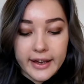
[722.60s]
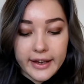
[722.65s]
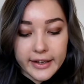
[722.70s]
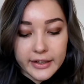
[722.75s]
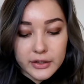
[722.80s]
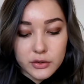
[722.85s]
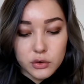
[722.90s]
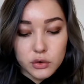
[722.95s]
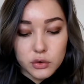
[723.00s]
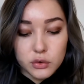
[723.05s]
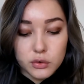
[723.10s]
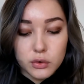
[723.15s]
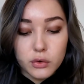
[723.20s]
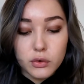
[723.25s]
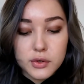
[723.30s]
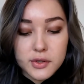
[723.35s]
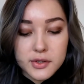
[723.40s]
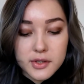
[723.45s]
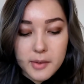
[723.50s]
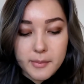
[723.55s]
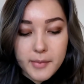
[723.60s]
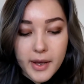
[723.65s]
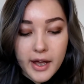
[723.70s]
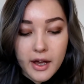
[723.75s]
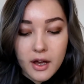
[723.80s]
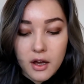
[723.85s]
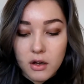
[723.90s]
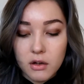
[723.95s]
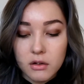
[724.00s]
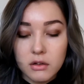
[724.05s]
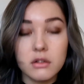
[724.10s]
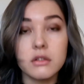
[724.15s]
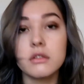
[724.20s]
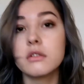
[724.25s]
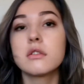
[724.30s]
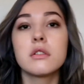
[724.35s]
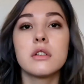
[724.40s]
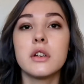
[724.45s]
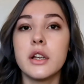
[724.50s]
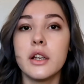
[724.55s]
I do somehow,
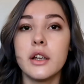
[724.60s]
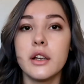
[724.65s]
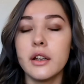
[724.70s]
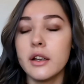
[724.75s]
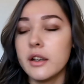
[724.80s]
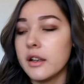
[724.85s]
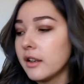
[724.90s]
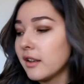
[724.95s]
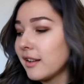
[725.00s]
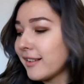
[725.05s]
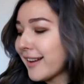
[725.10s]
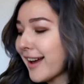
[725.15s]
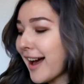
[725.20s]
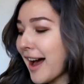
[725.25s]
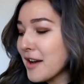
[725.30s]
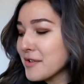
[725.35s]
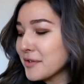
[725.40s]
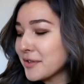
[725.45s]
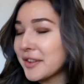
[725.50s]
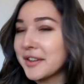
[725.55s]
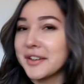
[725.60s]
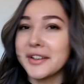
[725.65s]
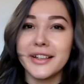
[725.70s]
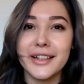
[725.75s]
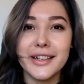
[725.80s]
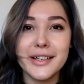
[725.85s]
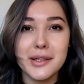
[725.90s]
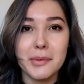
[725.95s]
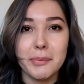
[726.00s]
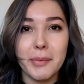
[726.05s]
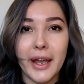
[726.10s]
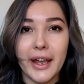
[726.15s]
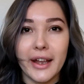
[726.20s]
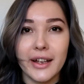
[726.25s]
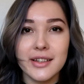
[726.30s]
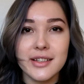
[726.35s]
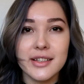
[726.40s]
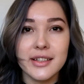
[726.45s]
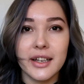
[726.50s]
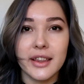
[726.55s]
after these
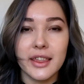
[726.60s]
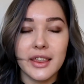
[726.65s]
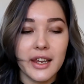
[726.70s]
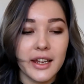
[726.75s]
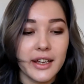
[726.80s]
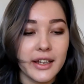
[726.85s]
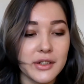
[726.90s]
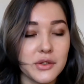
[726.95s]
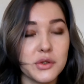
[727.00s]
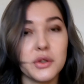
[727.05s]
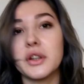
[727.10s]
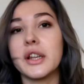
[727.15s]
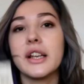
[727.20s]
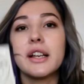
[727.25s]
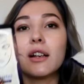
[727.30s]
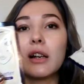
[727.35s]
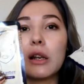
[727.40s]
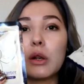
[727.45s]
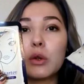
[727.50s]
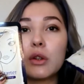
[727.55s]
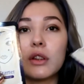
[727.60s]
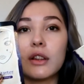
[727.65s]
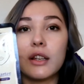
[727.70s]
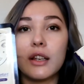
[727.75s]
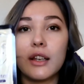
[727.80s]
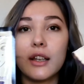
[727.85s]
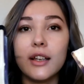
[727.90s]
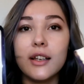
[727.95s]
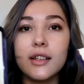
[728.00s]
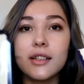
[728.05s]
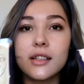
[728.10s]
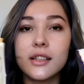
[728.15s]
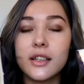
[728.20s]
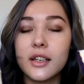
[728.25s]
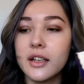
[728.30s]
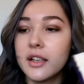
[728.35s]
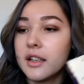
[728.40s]
pads, I think I should include these.